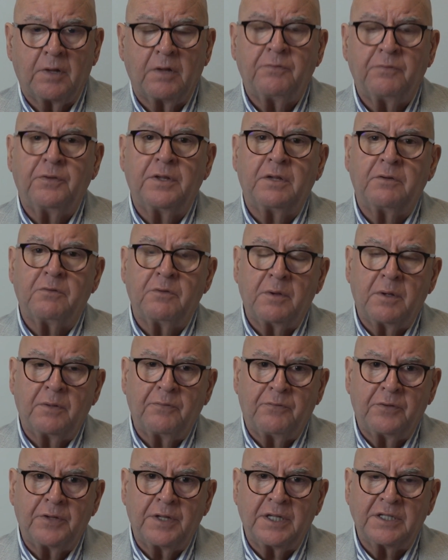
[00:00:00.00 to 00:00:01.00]
For
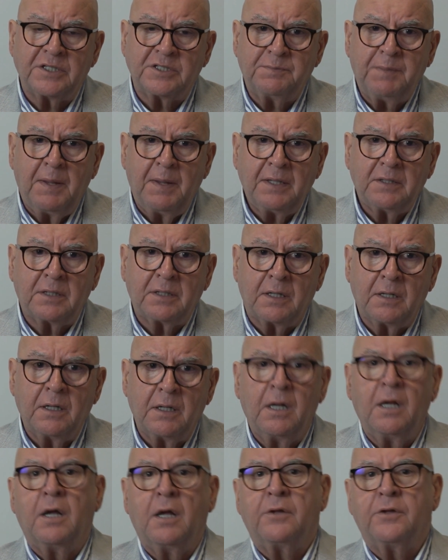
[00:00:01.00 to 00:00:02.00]
the inspector,
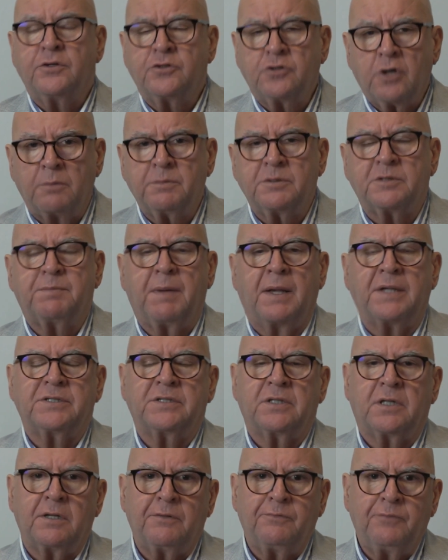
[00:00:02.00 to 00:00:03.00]
the job is
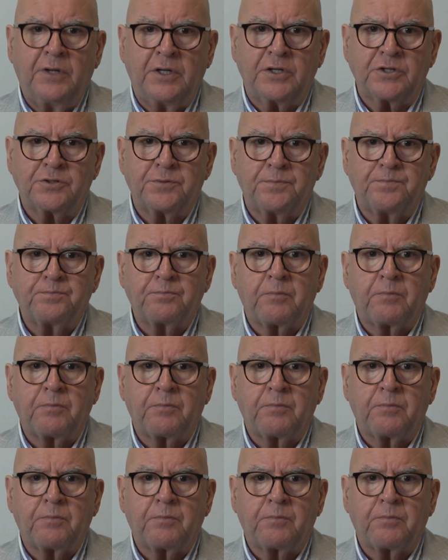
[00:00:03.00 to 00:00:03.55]
basically finished.